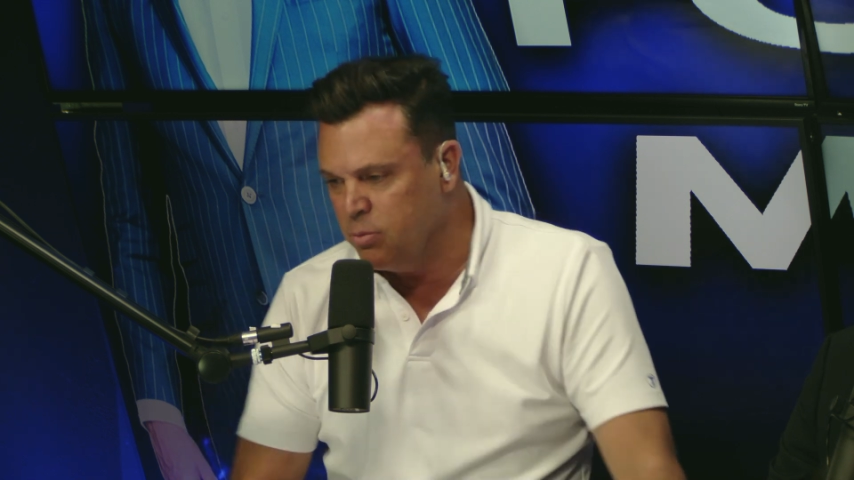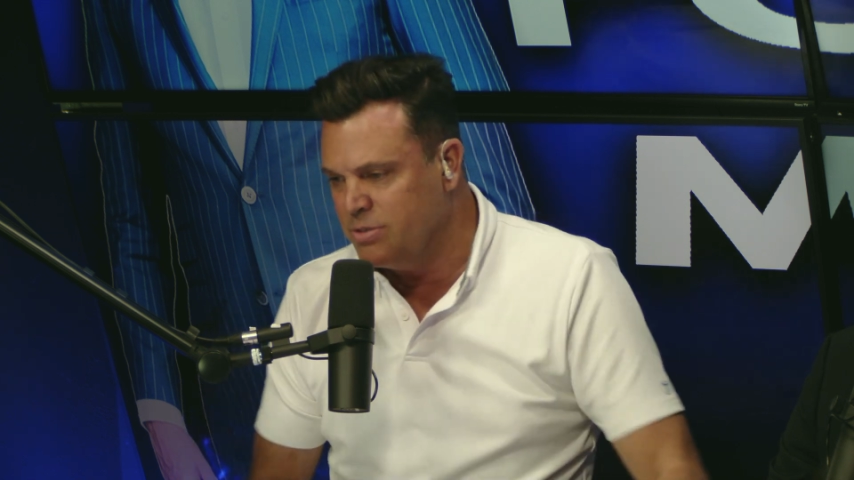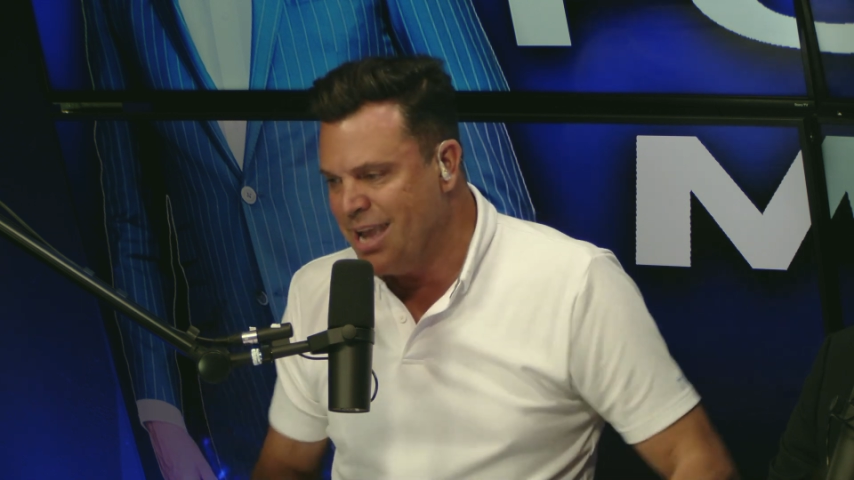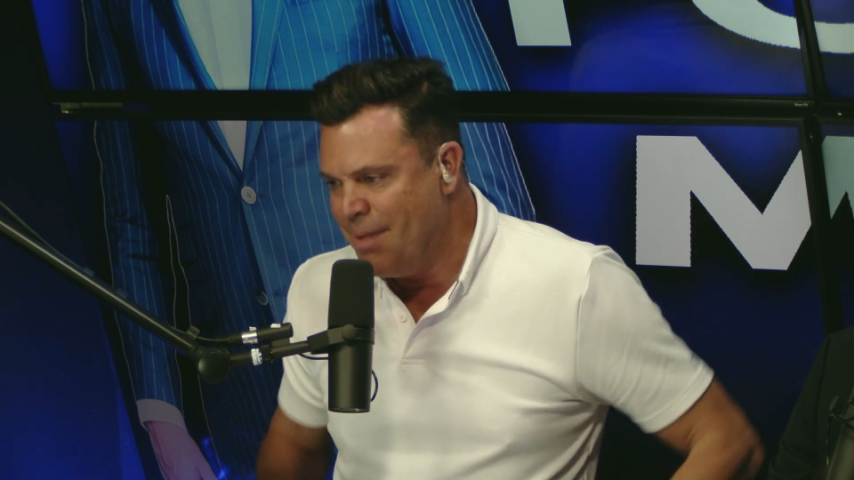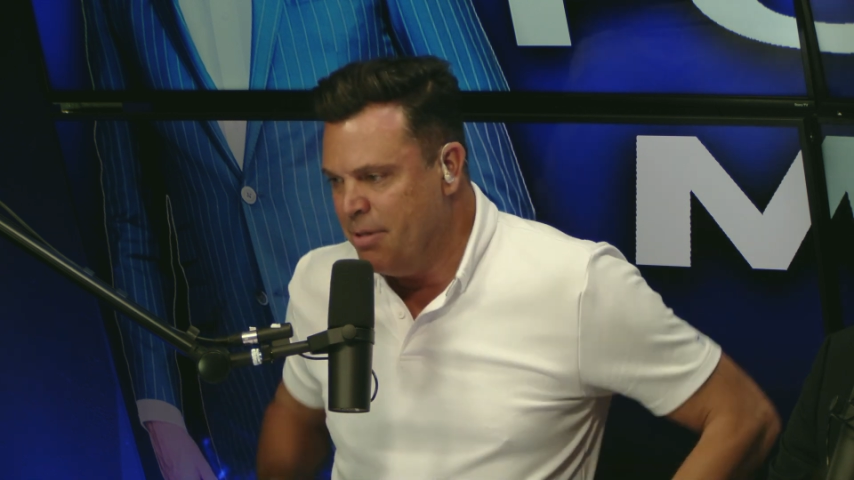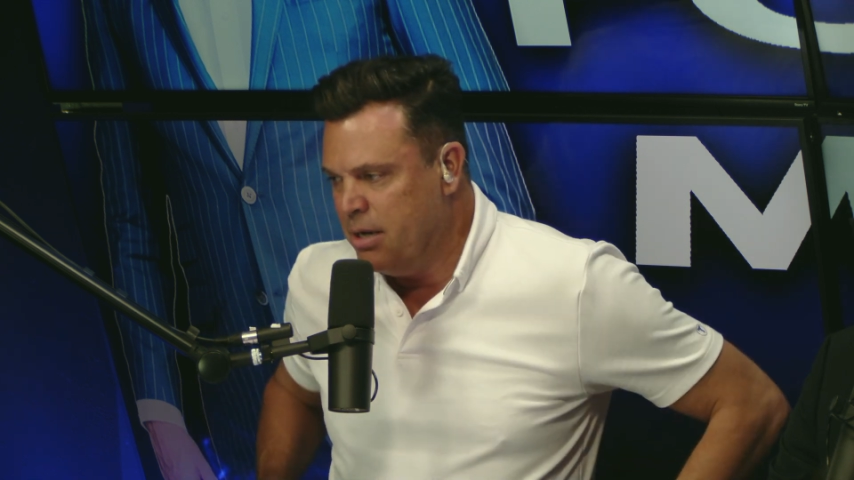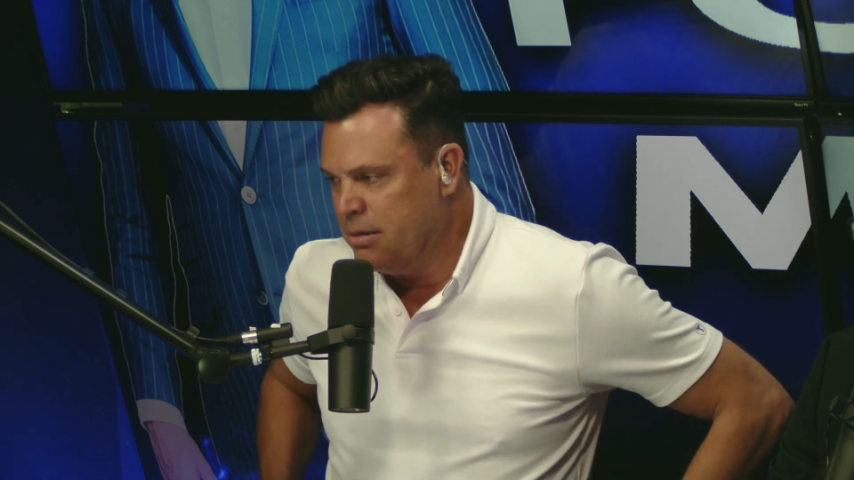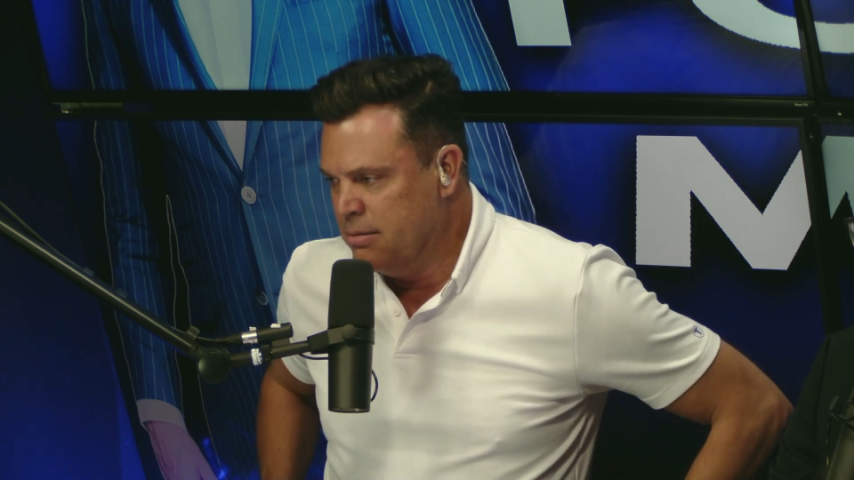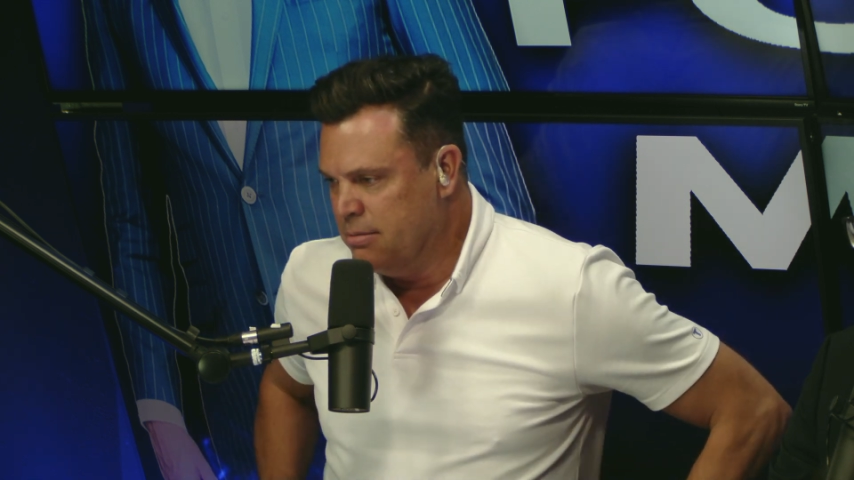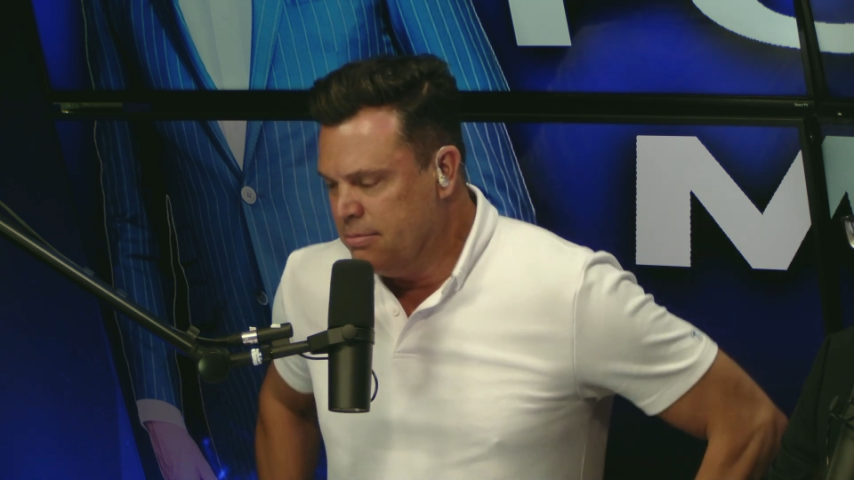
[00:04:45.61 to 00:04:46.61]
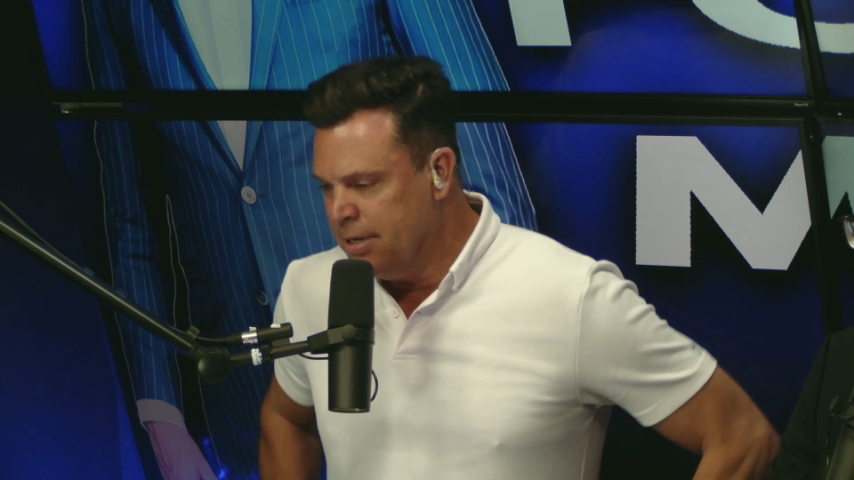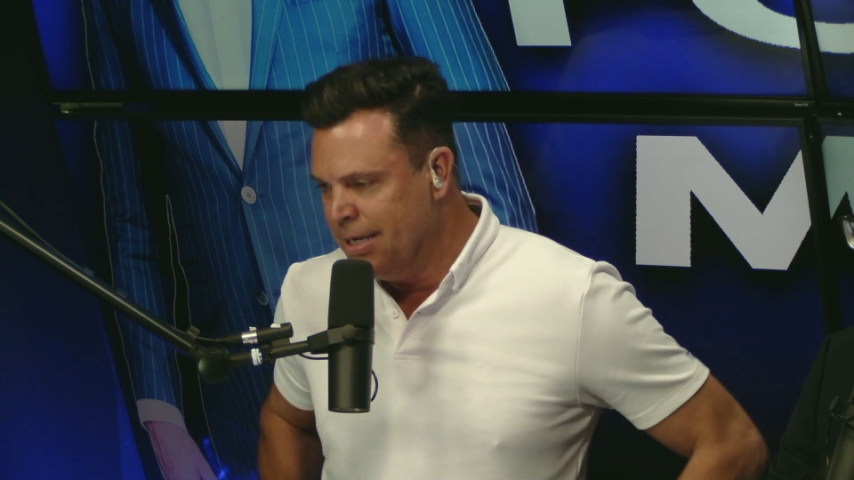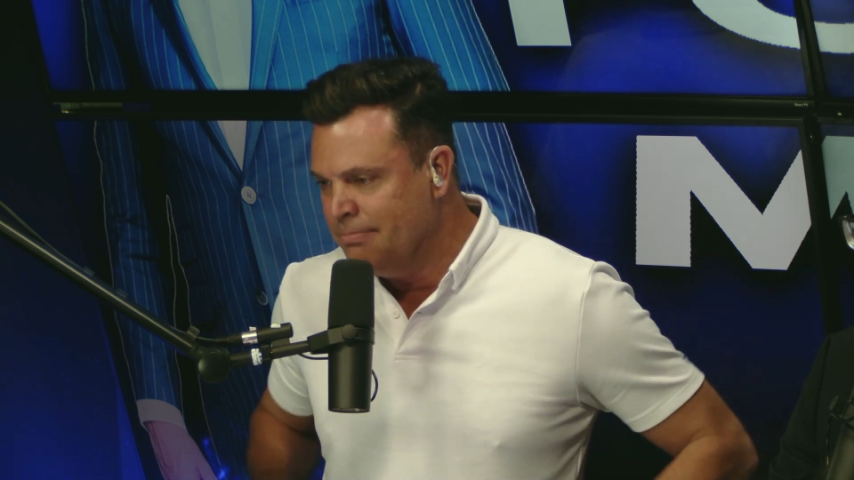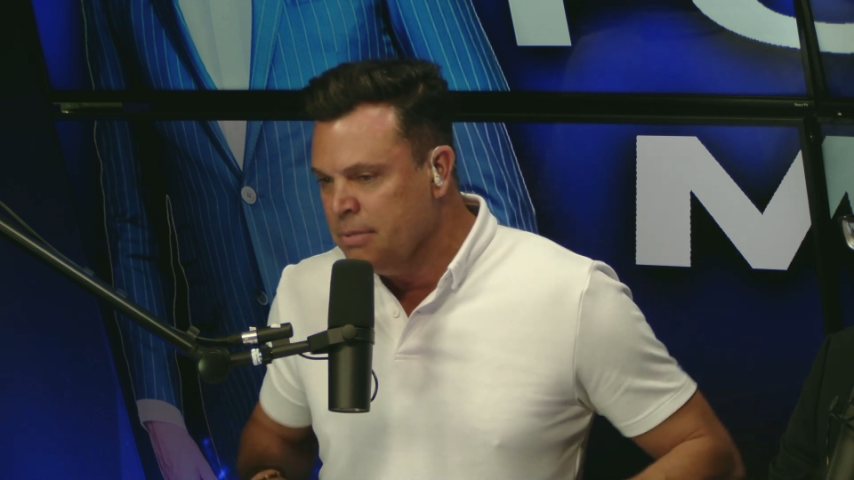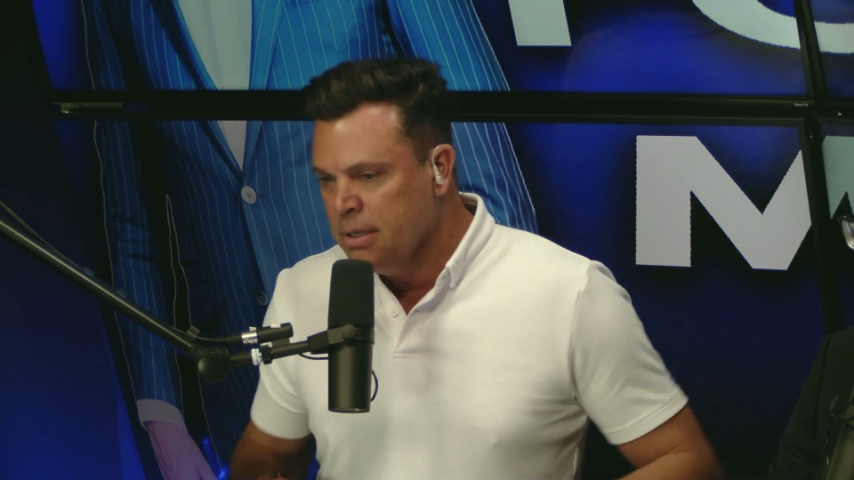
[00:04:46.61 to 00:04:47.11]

what's happening, right?